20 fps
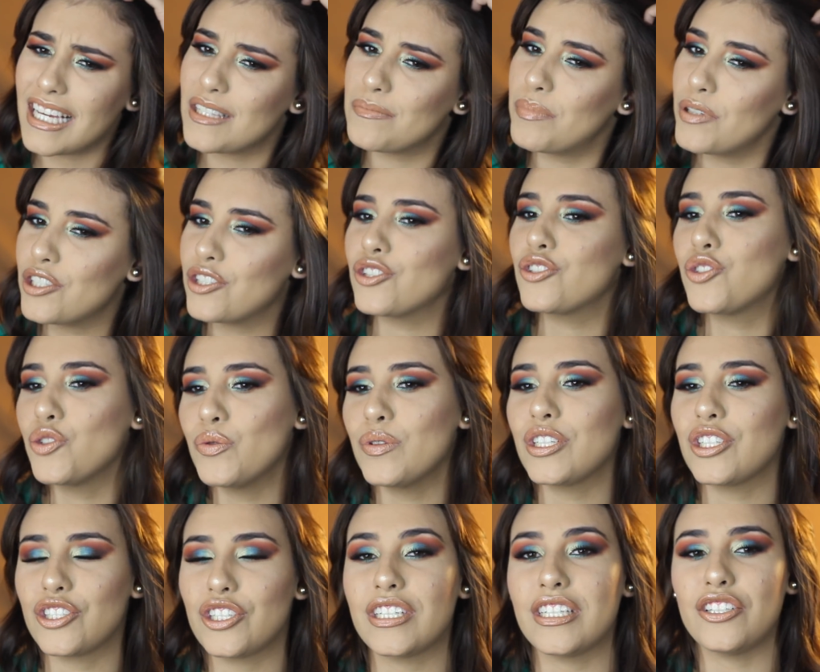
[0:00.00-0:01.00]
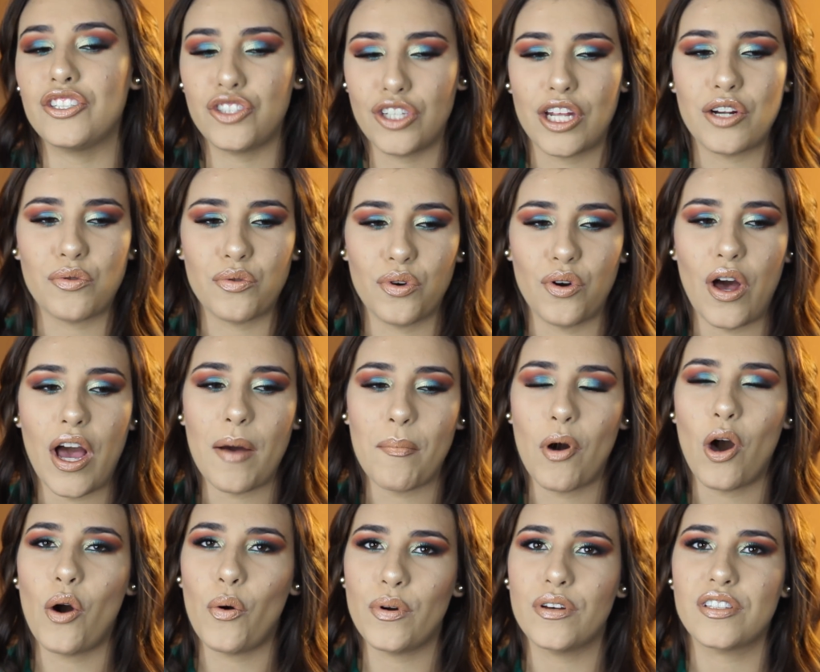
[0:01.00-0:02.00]
ass bitches doing shit in general,
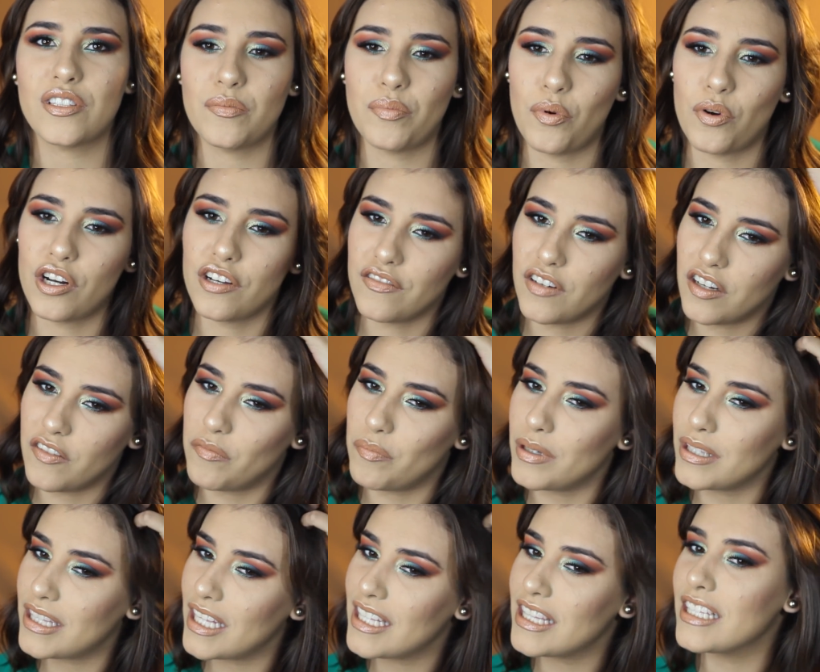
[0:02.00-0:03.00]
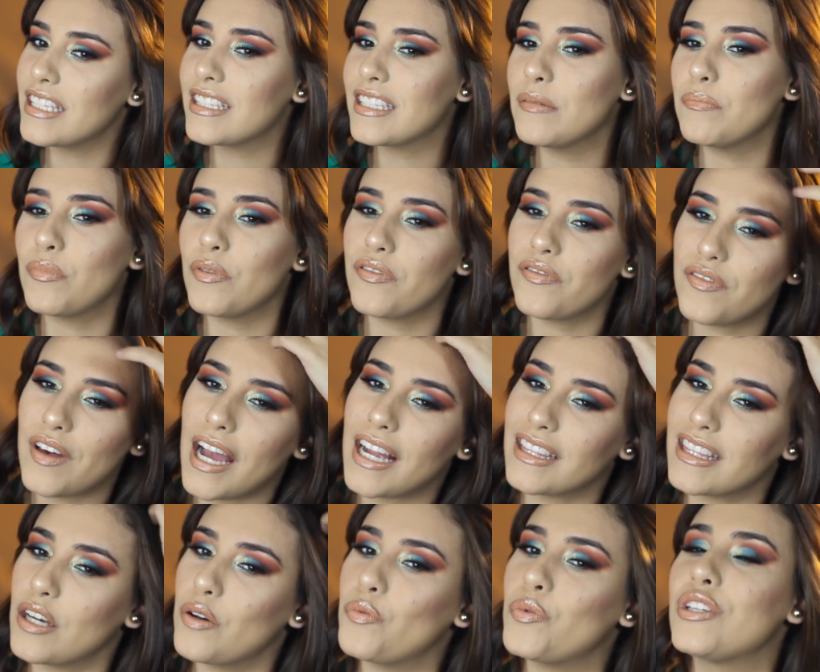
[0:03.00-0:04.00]
I'm always supportive of. But then the simple
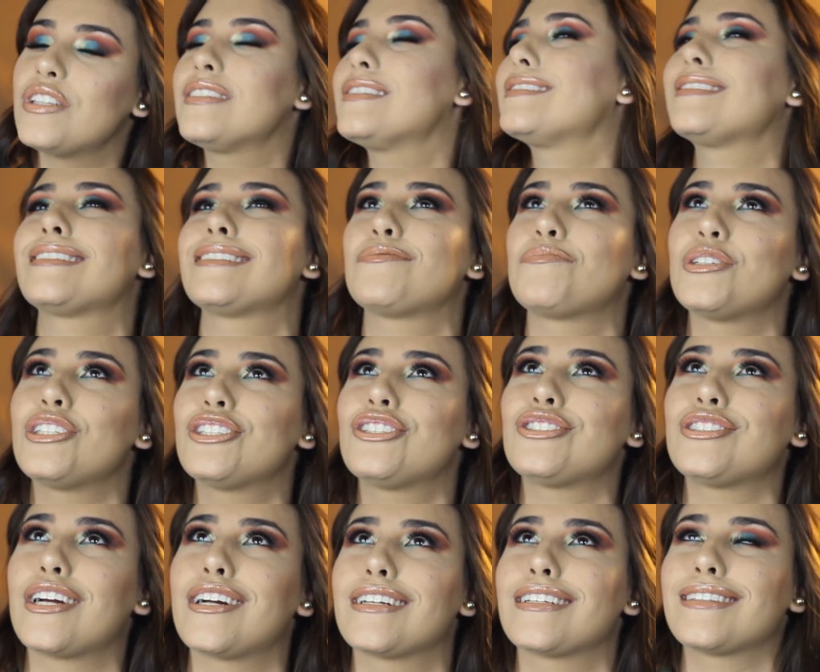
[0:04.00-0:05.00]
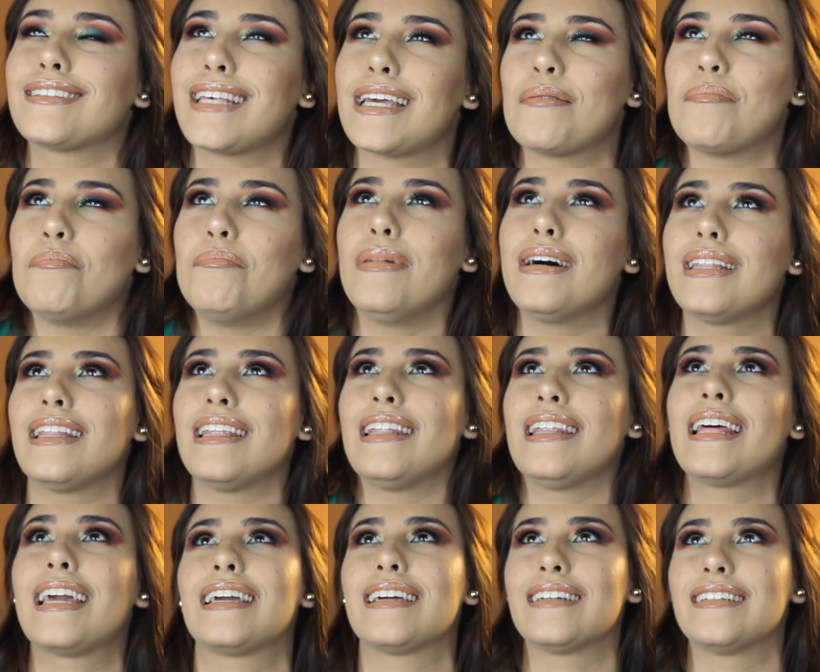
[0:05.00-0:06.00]
fact that we share the same
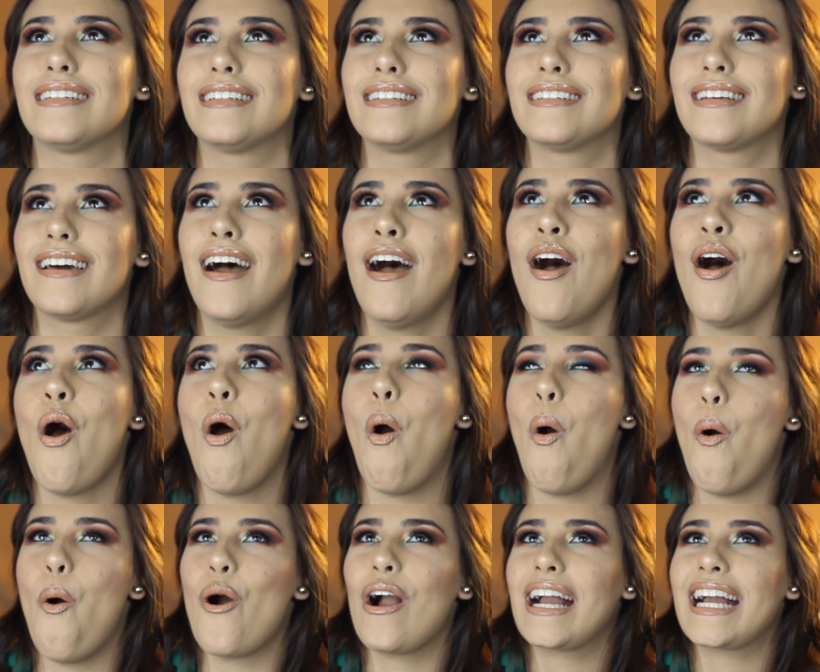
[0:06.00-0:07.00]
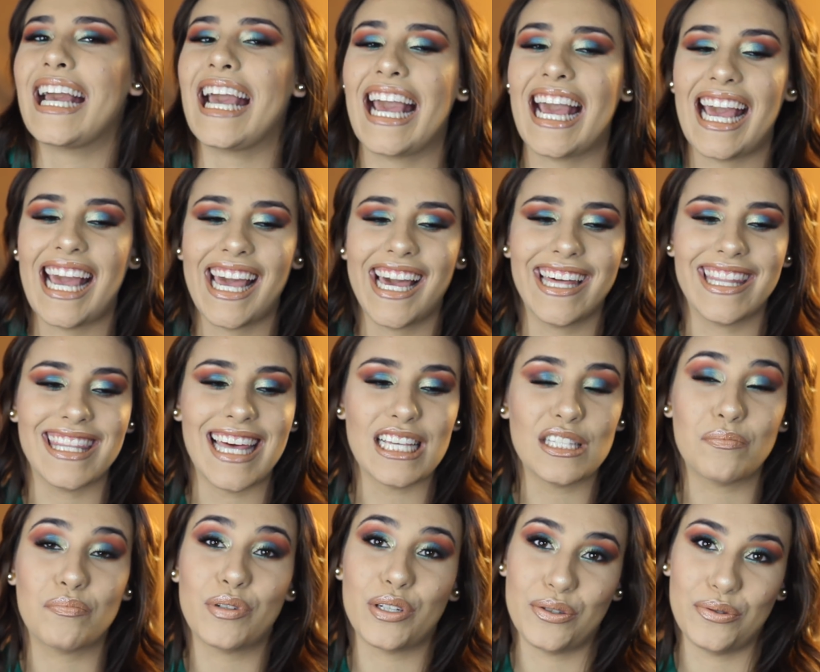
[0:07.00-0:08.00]
motherland, okay,
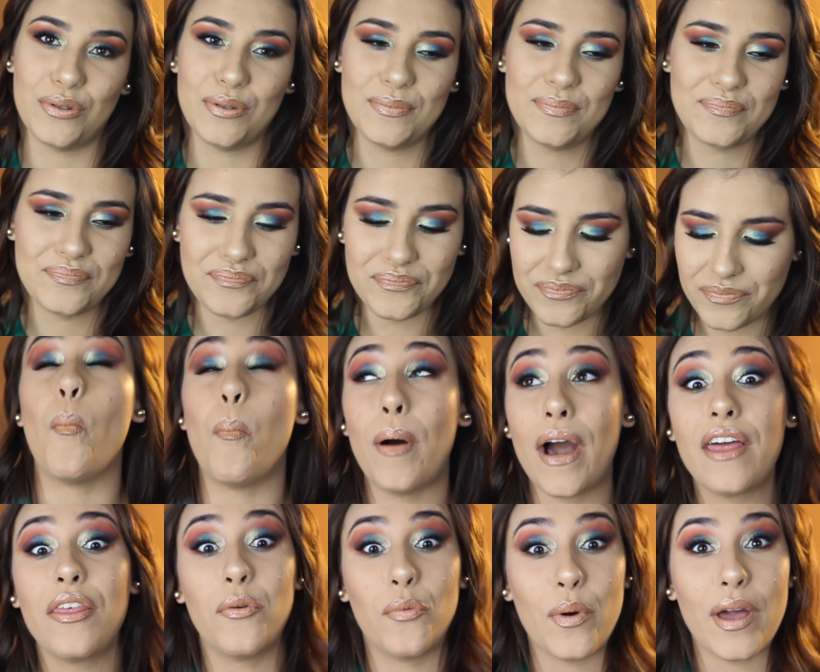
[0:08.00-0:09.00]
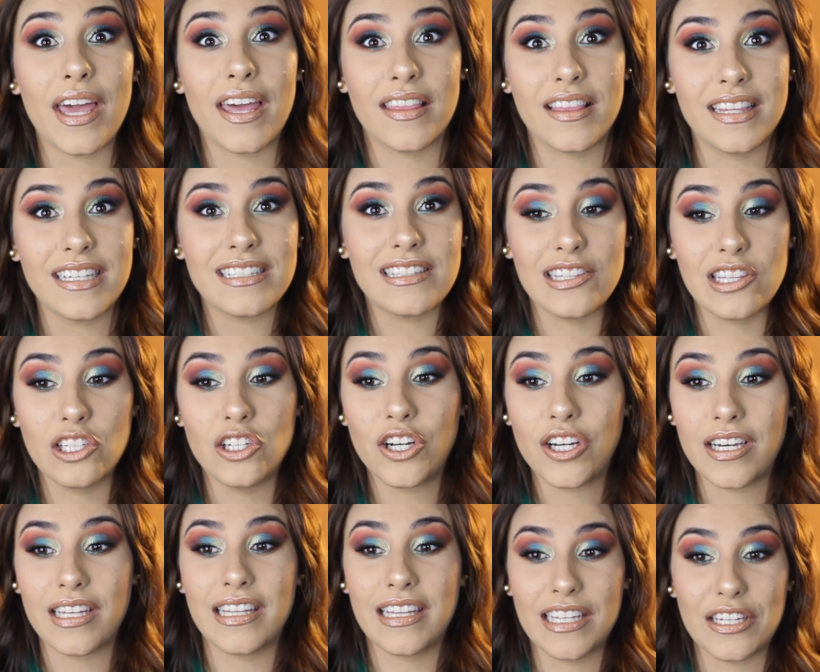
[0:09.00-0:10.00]
that's pretty cool. By the way, this
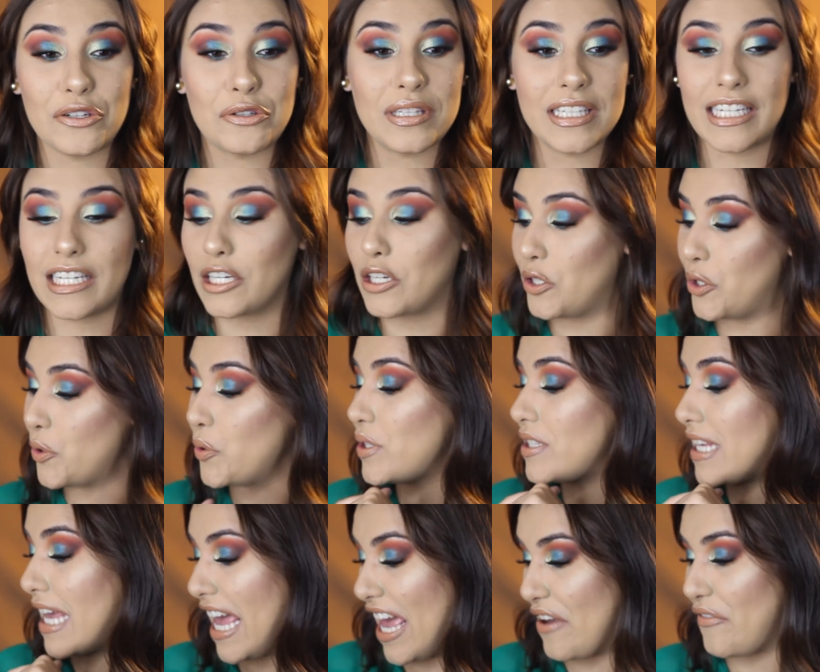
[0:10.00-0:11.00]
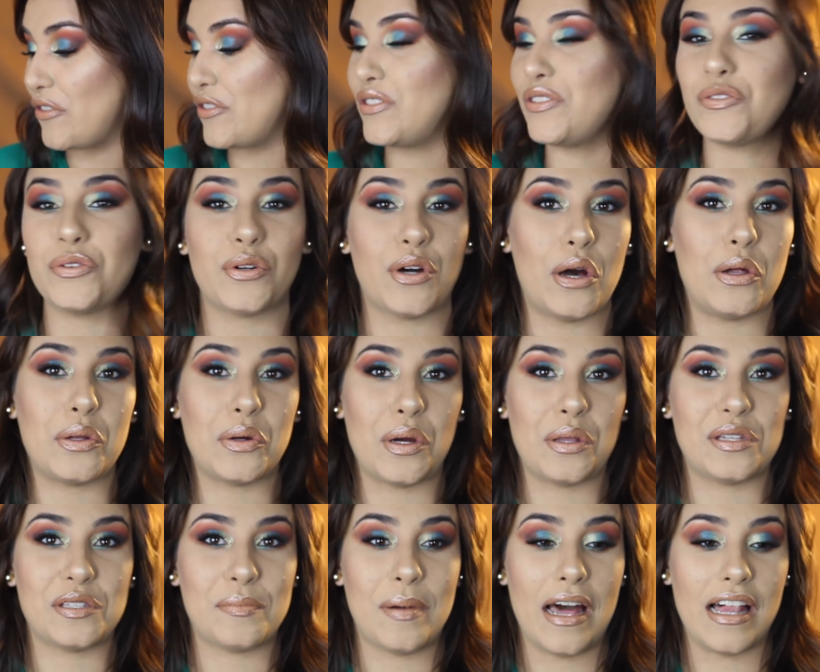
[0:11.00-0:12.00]
look literally includes every single color
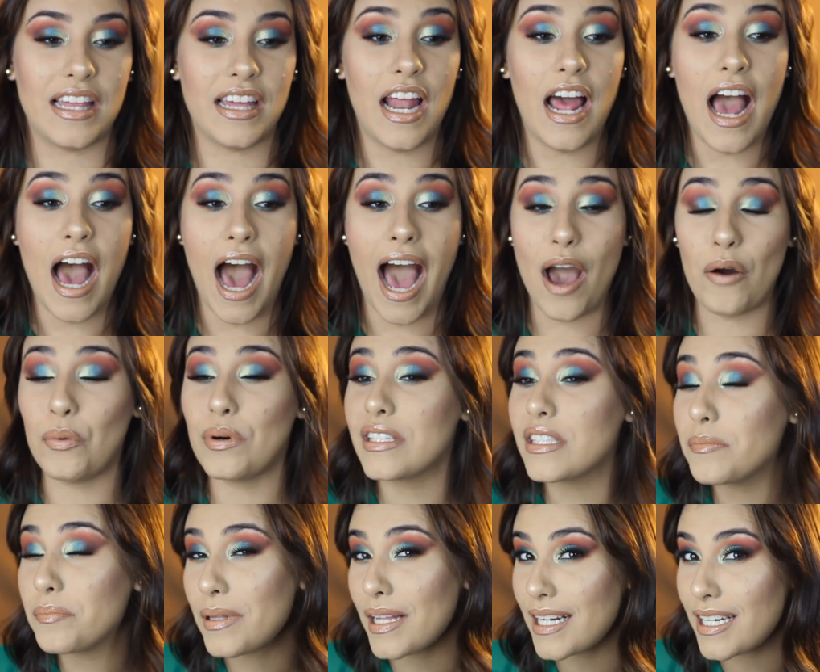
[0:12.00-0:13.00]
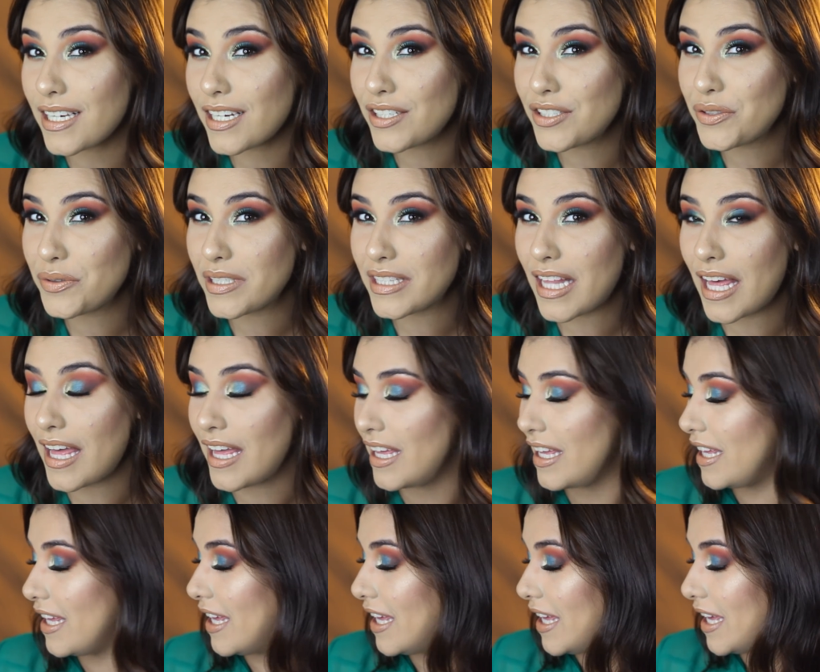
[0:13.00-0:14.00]
on this palette. I wasn't planning on doing that,
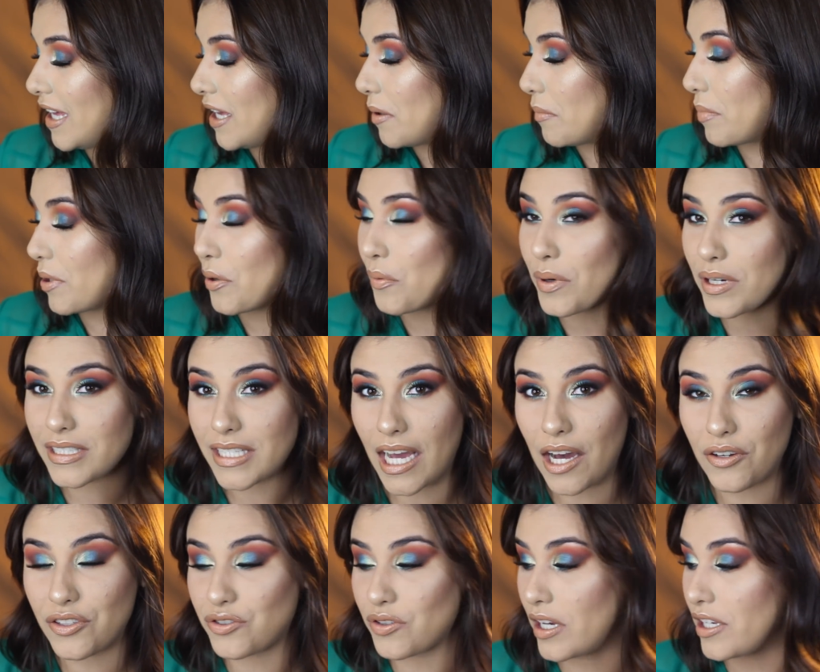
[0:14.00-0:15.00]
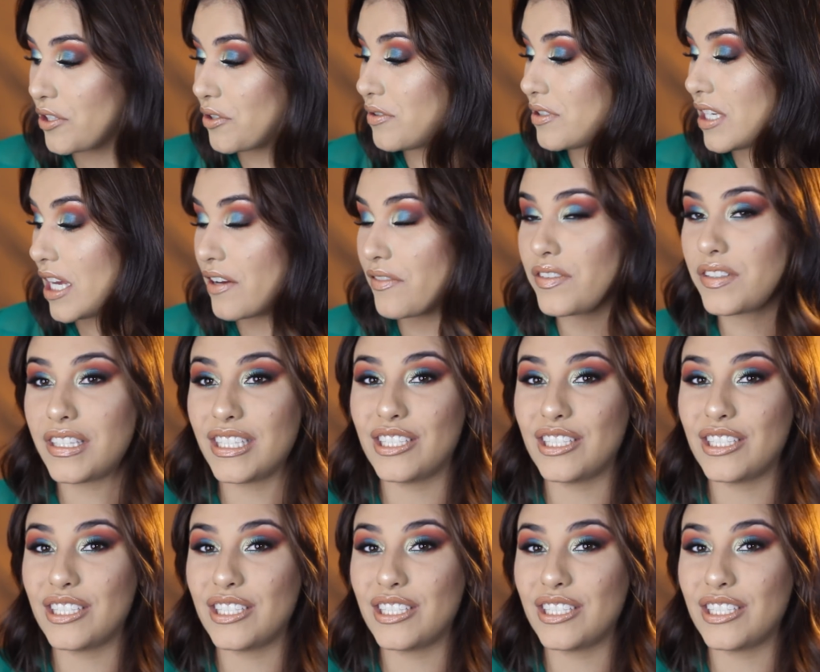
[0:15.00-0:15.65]
but it worked out. So I used every